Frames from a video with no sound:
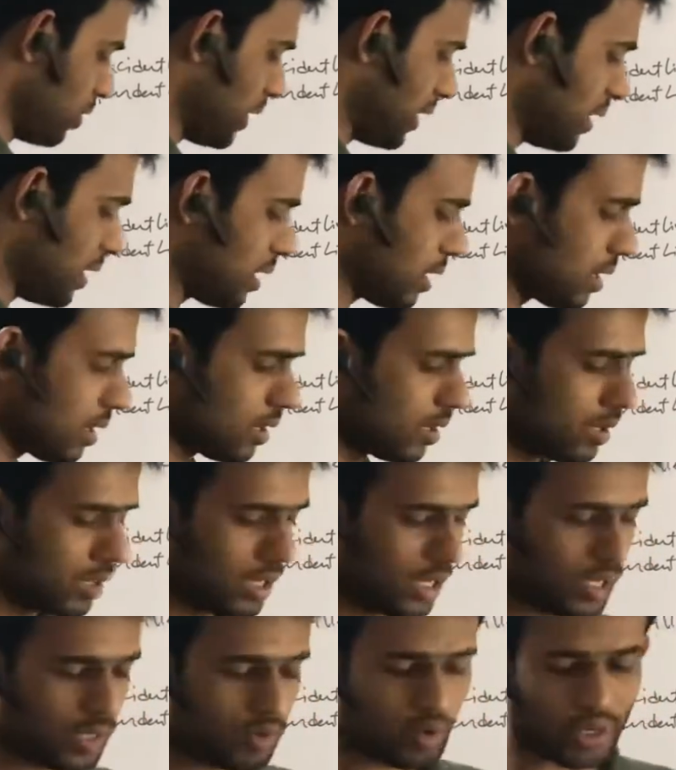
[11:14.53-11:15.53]

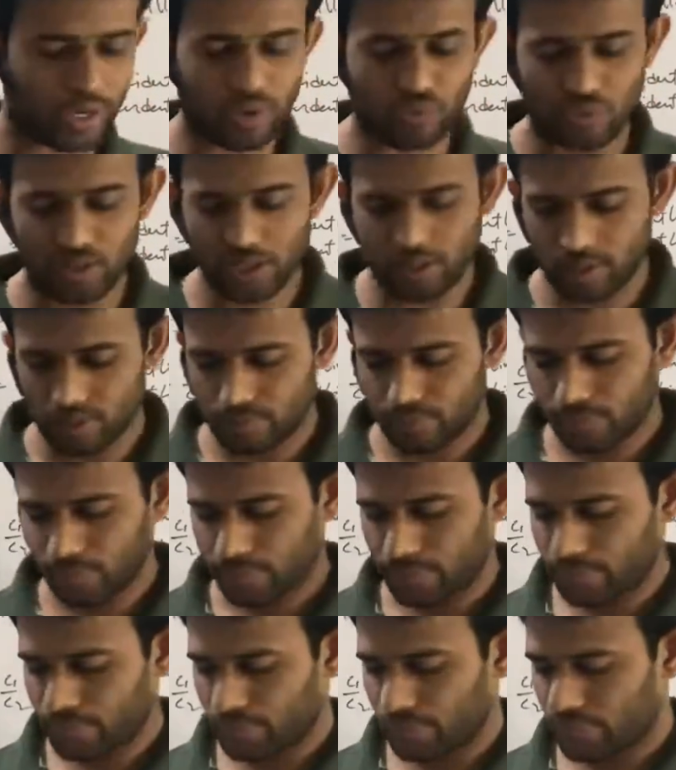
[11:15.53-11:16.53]
any one of it
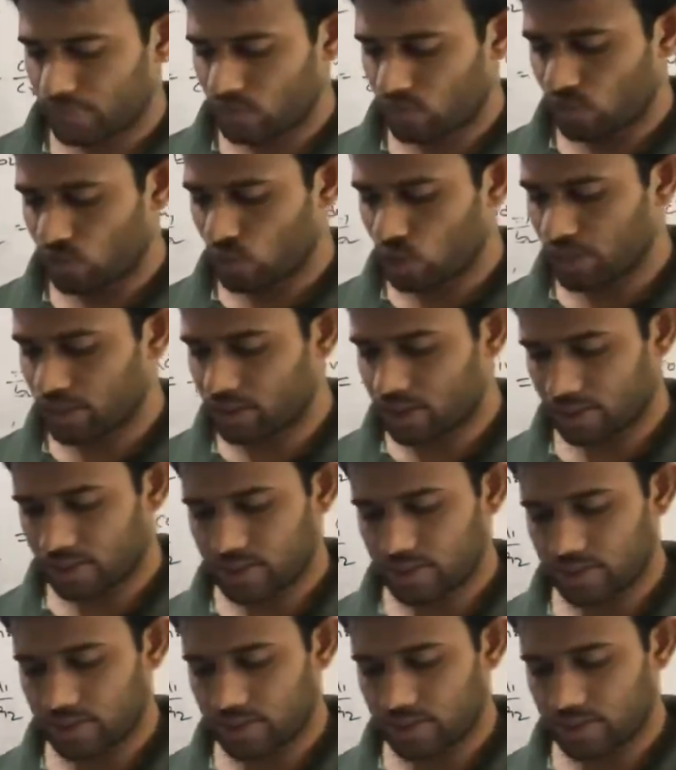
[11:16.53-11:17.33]
if you want.